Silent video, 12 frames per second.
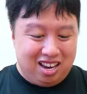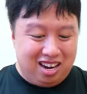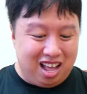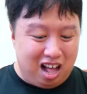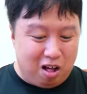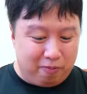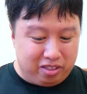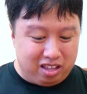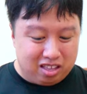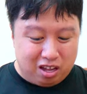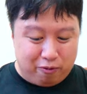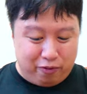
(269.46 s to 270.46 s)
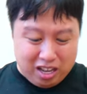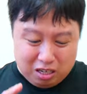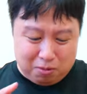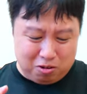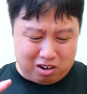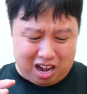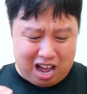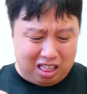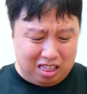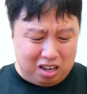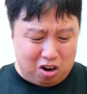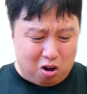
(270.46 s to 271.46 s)
Now, the vegetables are kind
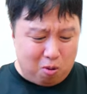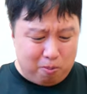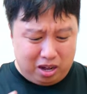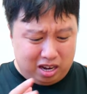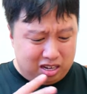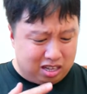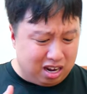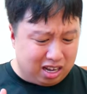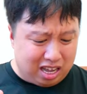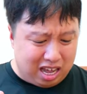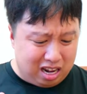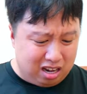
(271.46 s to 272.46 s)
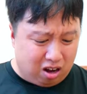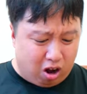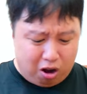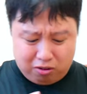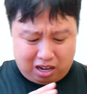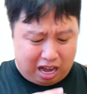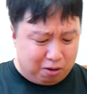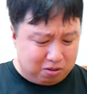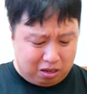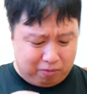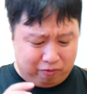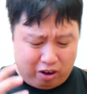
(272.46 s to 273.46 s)
of little, but then again, all the items
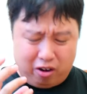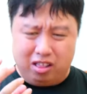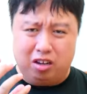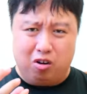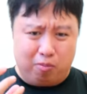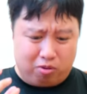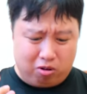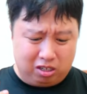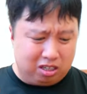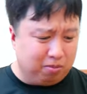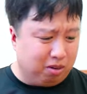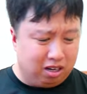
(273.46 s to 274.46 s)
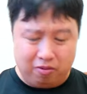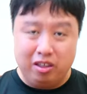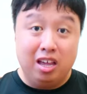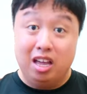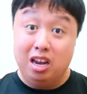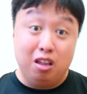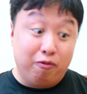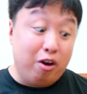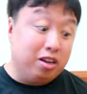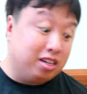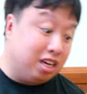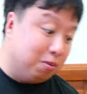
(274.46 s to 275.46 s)
seem very little in portion, but it is
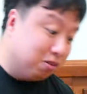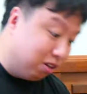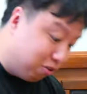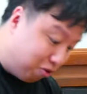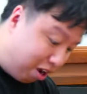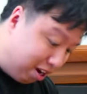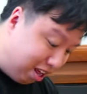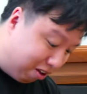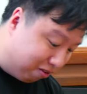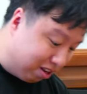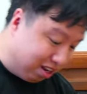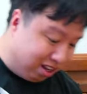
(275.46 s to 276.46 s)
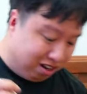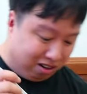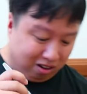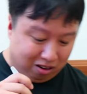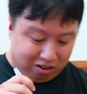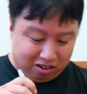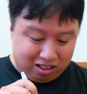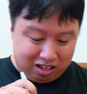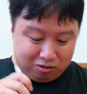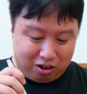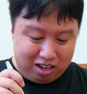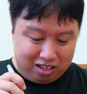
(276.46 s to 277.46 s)
very cheap, so let's try it out. Oh,
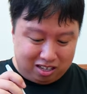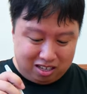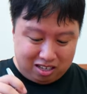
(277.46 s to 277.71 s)
let's try the